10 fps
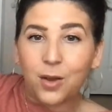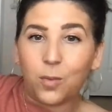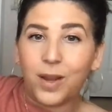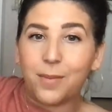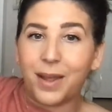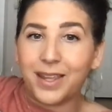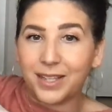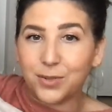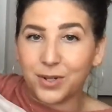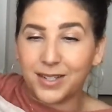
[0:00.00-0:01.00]
When my
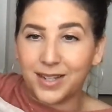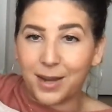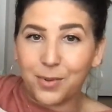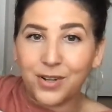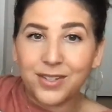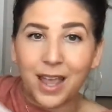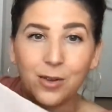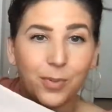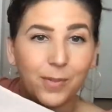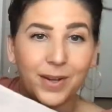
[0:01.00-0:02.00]
kids were in diapers, I
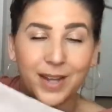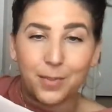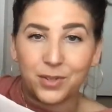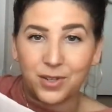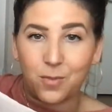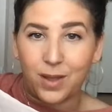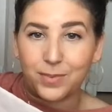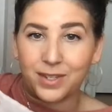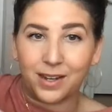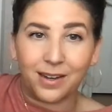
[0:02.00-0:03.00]
would put my diapers and
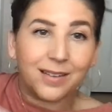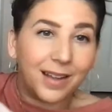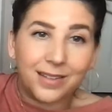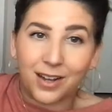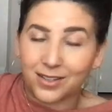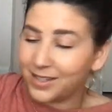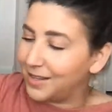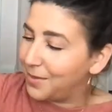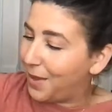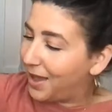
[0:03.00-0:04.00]
wipes in here and toss it
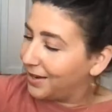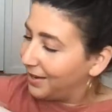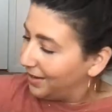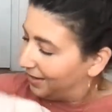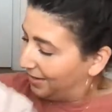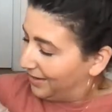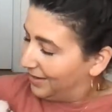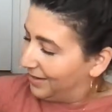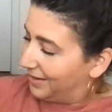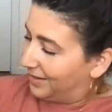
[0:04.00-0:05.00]
in the bag.
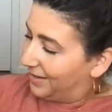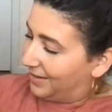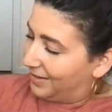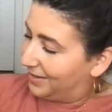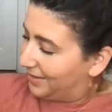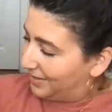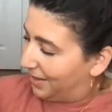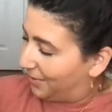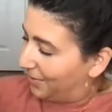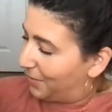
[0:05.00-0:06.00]

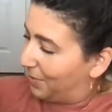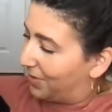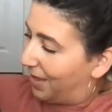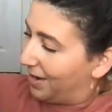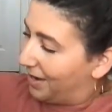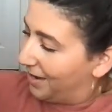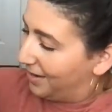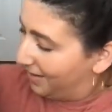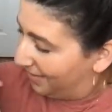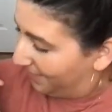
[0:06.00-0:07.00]
So let me put that in.